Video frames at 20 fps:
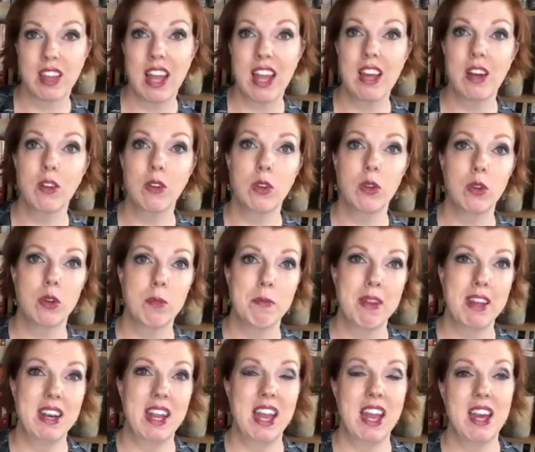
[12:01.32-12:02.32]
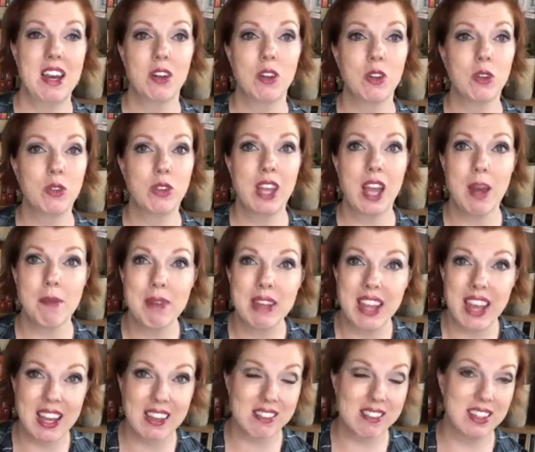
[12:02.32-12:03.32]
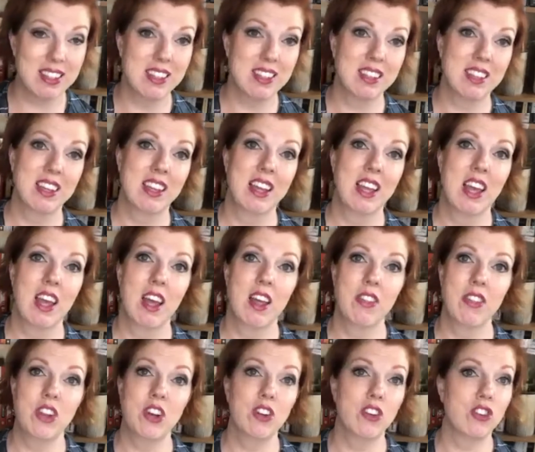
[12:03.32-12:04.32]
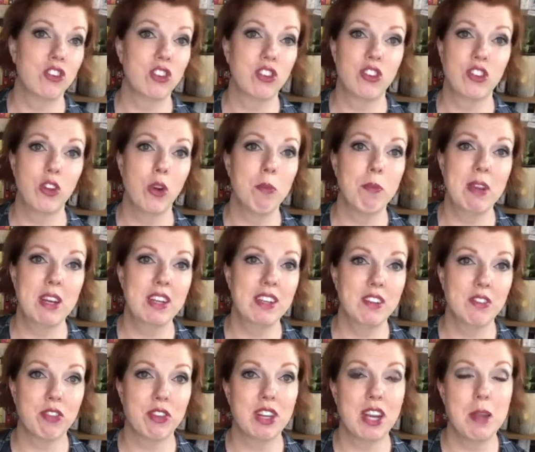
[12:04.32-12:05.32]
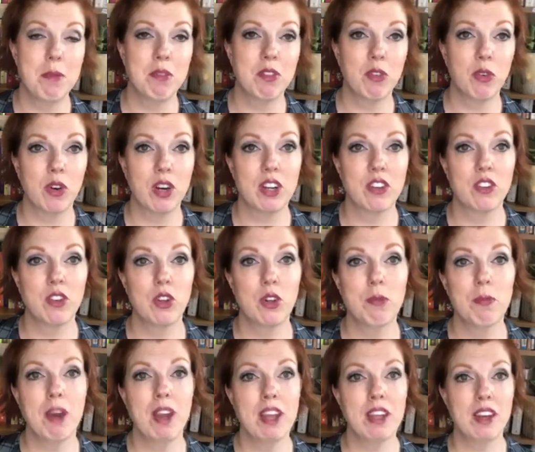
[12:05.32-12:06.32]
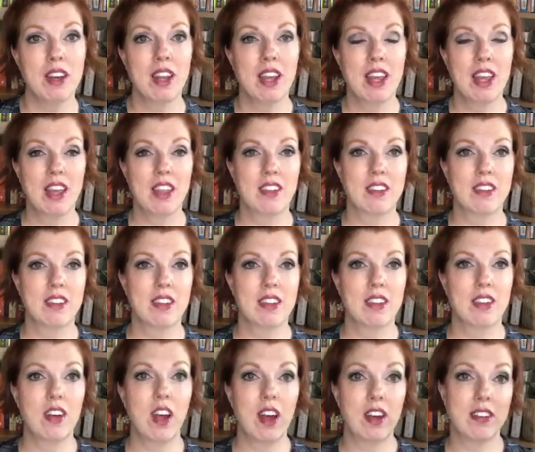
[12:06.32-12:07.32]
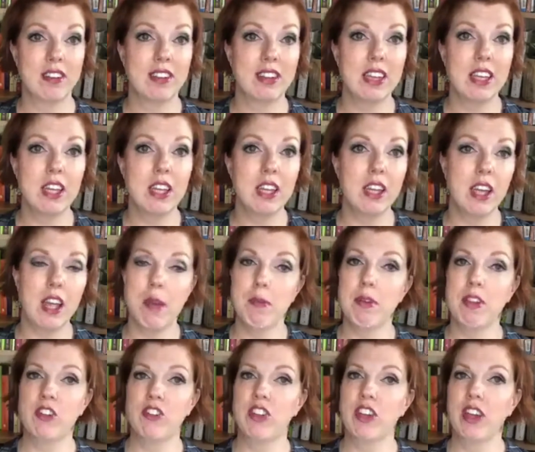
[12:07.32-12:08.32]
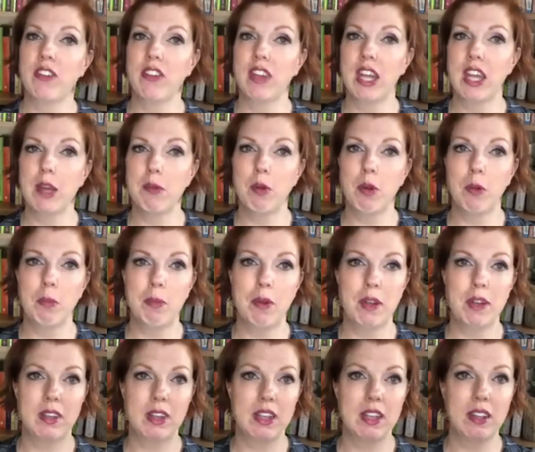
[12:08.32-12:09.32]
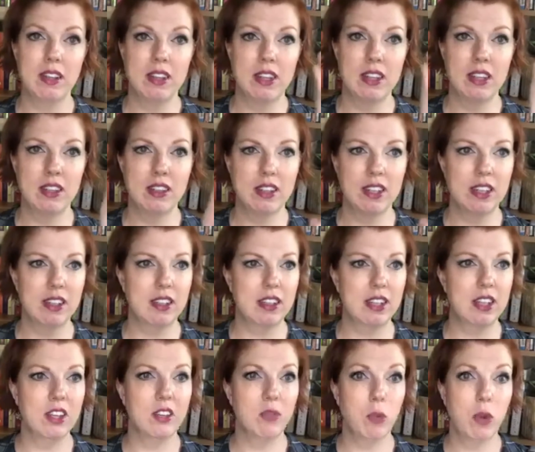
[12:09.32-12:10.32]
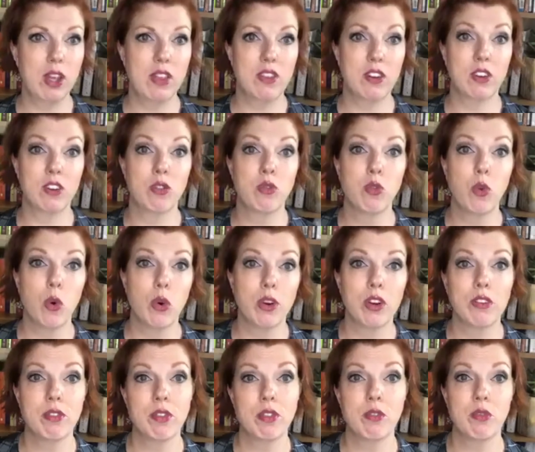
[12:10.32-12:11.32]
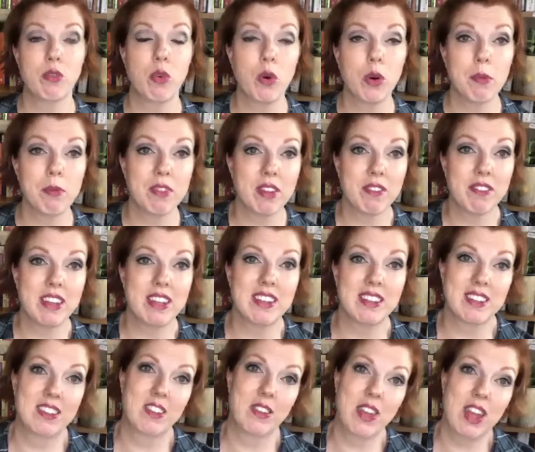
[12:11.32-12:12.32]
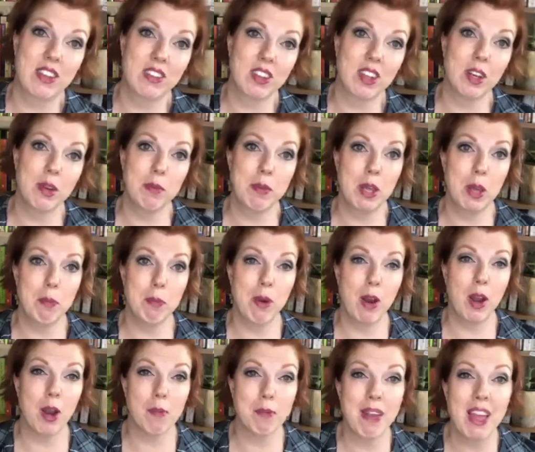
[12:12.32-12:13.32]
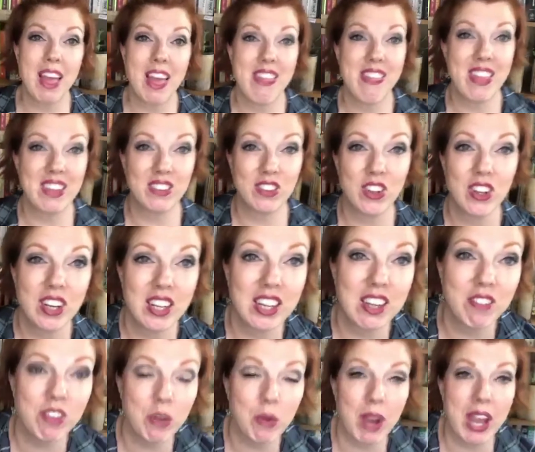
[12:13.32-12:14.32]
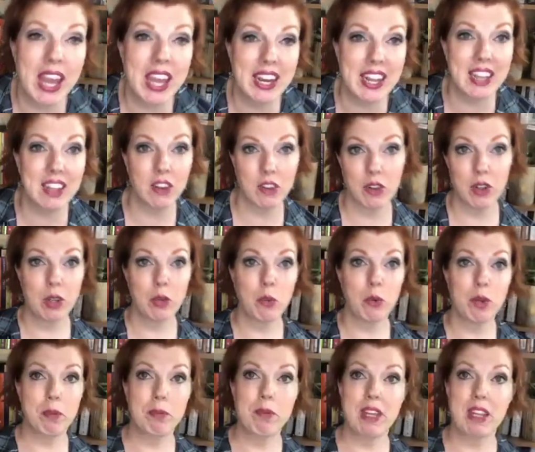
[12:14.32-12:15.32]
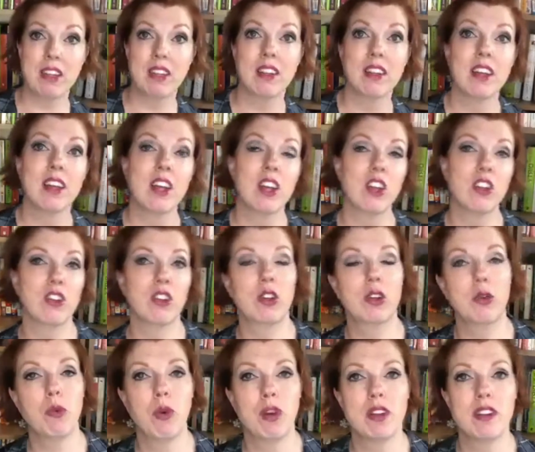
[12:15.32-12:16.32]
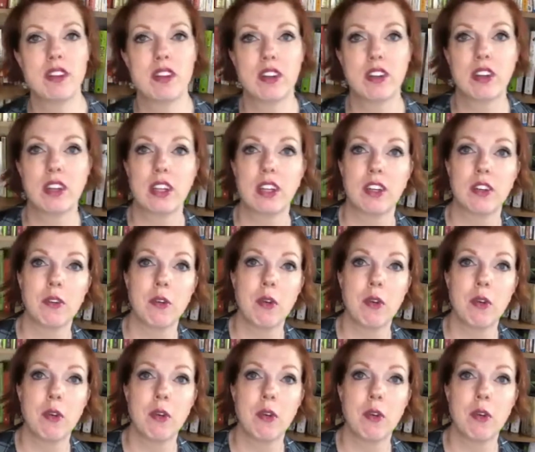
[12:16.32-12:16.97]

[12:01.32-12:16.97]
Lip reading: L-glutamic acid. There's just so many different names for it. So you might not see MSG on the label, but ding, ding, ding, ding, wait, there's 4 different forms of it. So that's going to be a bomb. That's going to give you a headache, or it would me. So you'd want to steer clear.